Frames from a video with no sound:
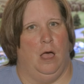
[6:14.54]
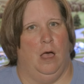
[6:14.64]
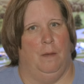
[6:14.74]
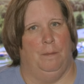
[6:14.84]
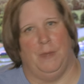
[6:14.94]

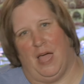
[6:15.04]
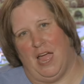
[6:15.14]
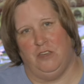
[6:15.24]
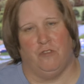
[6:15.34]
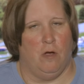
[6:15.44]

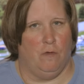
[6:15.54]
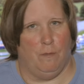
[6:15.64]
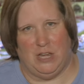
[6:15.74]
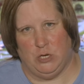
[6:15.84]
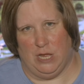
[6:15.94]
I
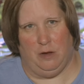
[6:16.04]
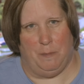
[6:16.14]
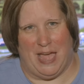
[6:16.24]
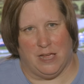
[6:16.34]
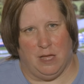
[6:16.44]
drove my trailer
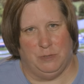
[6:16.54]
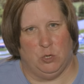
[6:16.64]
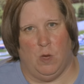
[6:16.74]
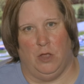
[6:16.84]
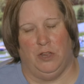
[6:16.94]
back up
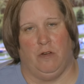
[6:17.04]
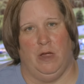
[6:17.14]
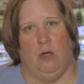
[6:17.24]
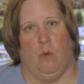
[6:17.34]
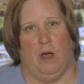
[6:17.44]
to Walnut
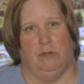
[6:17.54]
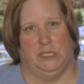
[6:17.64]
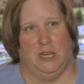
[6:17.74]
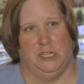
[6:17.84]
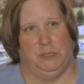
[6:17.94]
Creek where I
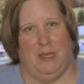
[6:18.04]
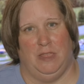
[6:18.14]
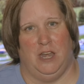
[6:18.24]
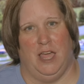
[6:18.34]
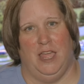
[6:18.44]
was going to
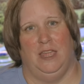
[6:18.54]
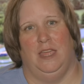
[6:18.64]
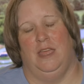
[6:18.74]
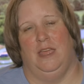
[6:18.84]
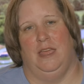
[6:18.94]
spend the night.
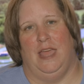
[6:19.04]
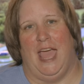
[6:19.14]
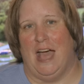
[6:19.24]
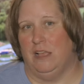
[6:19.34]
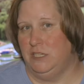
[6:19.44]

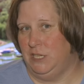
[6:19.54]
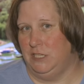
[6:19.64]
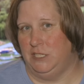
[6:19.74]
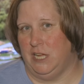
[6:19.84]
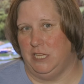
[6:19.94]

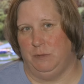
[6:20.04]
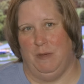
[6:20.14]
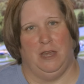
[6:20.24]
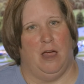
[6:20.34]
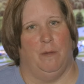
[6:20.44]
Allison
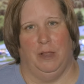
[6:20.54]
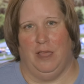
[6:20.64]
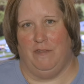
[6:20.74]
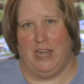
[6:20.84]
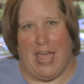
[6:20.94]
Stutzman, our
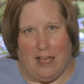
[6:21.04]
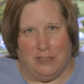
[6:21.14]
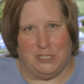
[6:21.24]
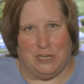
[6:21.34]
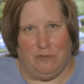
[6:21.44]
beloved
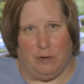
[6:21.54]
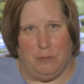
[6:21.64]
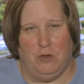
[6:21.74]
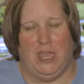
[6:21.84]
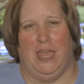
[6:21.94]
Allison
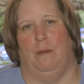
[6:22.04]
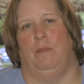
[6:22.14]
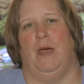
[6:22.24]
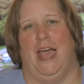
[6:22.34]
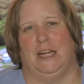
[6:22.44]
from
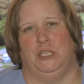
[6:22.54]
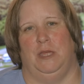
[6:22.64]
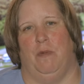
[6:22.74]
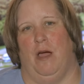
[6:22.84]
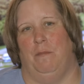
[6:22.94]
nuCamp,
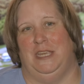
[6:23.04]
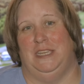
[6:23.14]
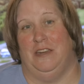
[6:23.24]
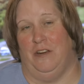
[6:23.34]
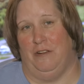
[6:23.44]
actually brought me
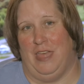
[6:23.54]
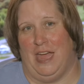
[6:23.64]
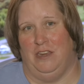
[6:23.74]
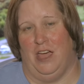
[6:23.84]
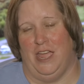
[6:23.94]
dinner
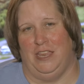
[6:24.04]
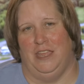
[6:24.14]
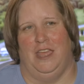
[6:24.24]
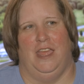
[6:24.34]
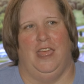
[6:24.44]
that night.